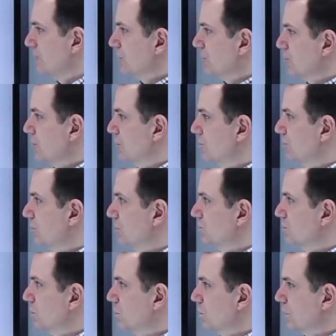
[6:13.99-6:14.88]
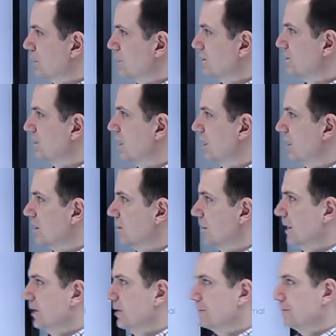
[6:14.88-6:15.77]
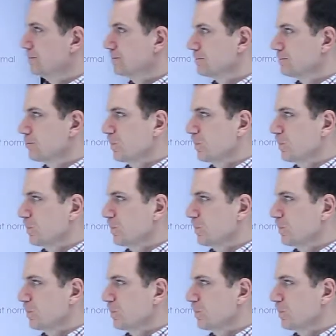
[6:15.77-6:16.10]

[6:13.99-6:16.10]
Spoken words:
So the first one we're going to talk about